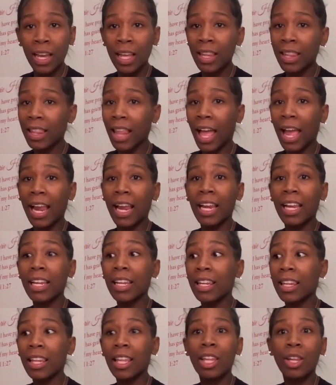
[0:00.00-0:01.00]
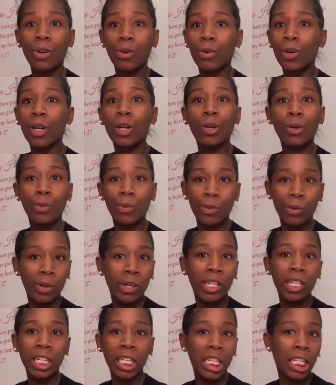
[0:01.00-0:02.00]
Like literally
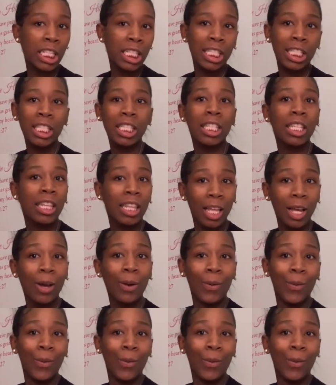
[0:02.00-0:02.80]
really slow.